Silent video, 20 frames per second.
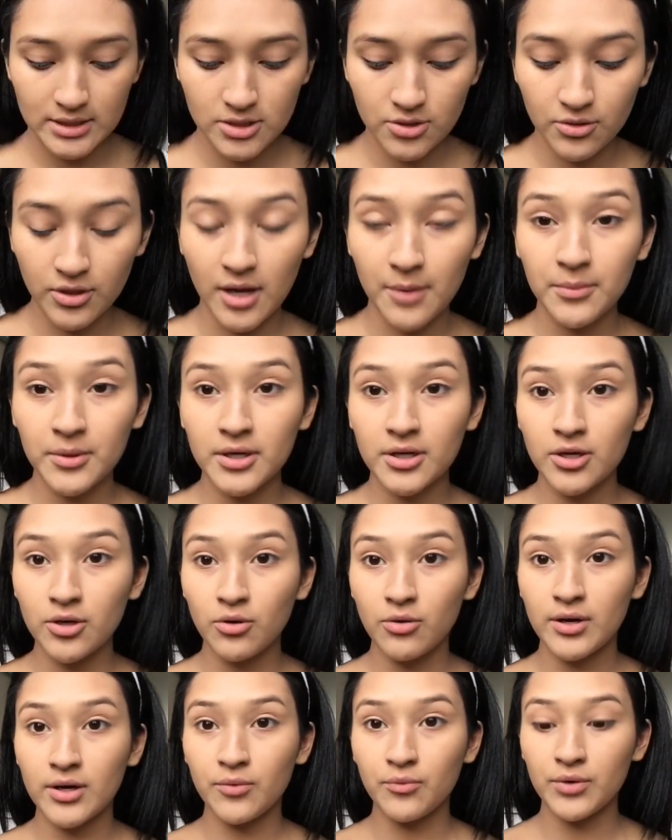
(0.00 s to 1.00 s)
So now I'm gonna
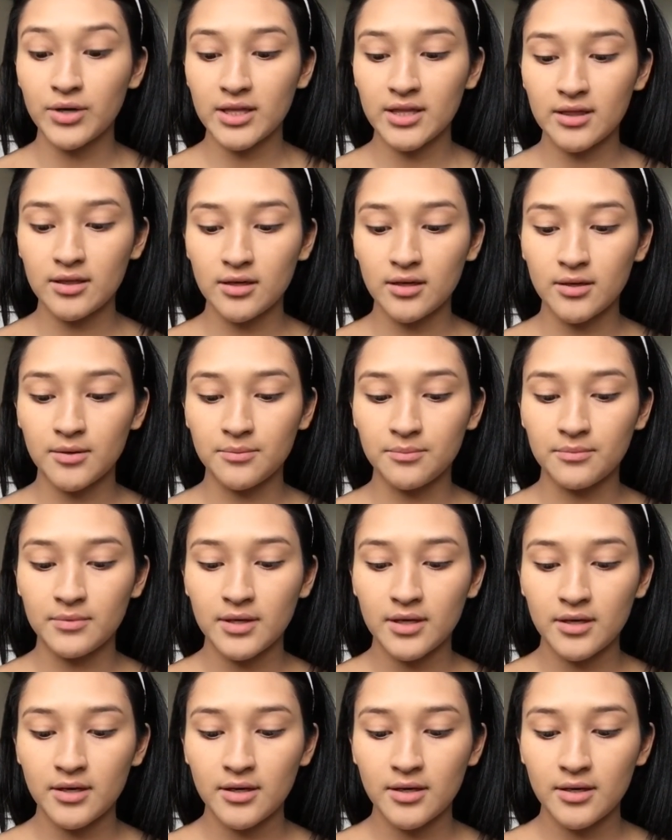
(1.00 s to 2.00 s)
go in with um,
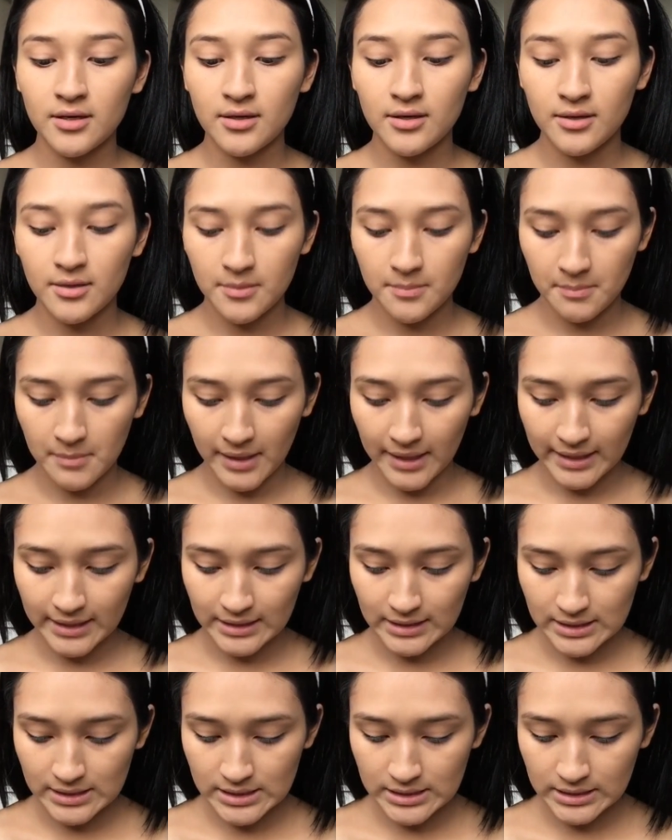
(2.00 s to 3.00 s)
my
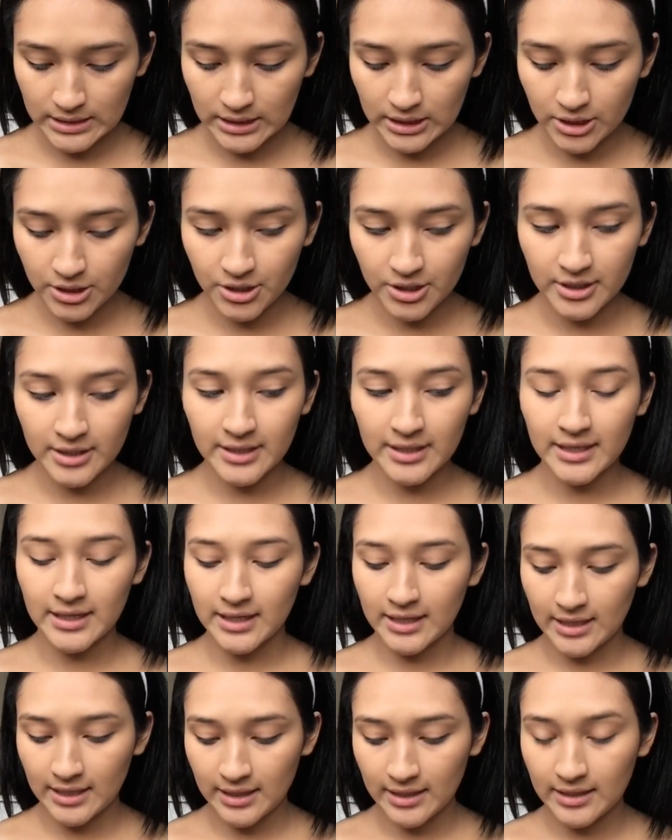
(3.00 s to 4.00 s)
concealer,
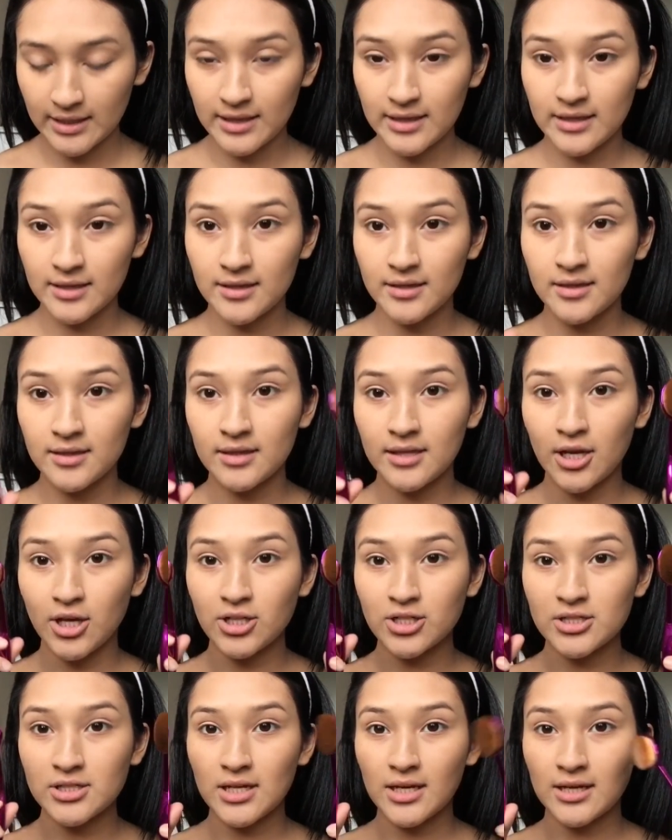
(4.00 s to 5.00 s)
and
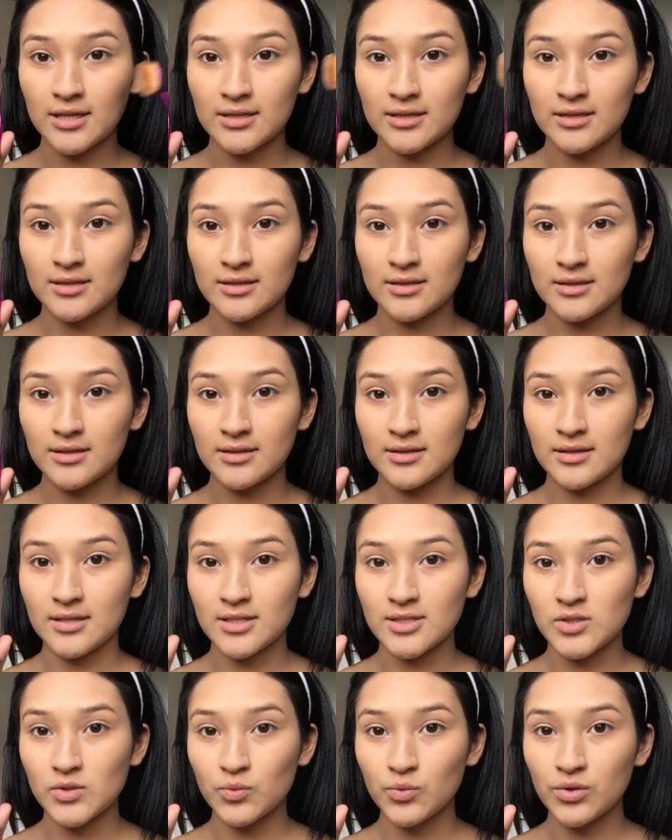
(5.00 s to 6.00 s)
there's like
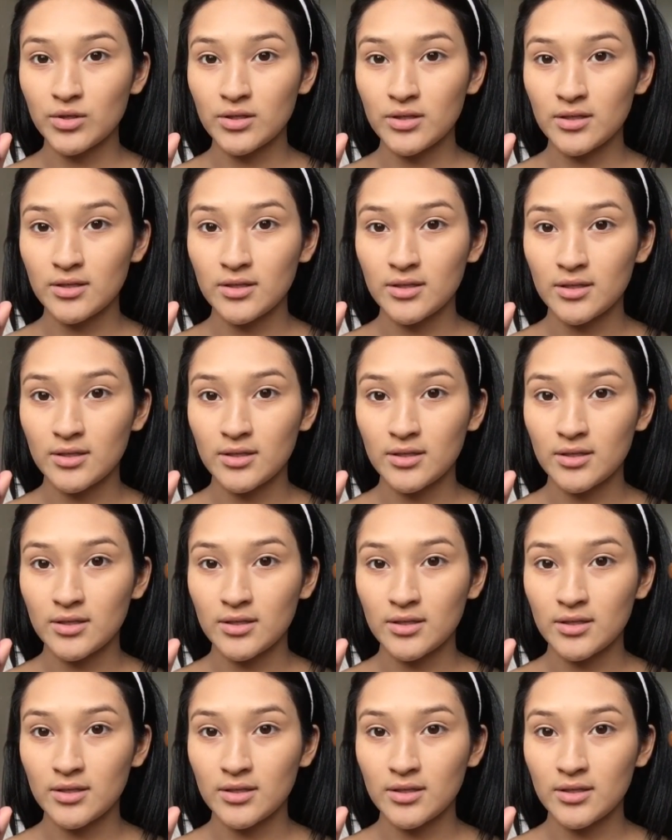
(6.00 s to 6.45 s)
this one.